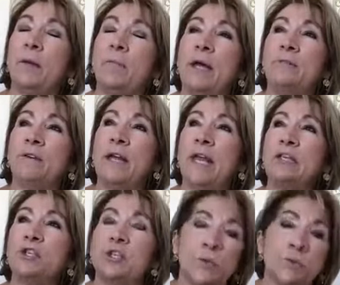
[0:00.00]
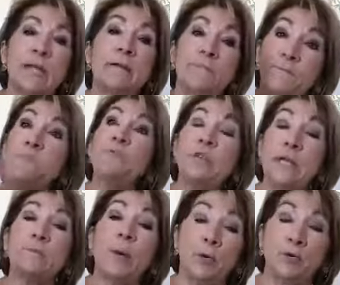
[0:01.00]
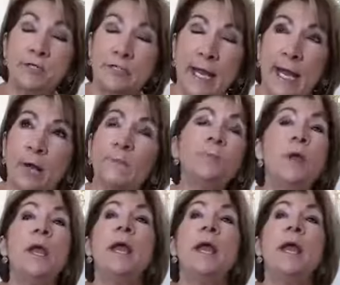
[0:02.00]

a modification and it was like 15 posts down.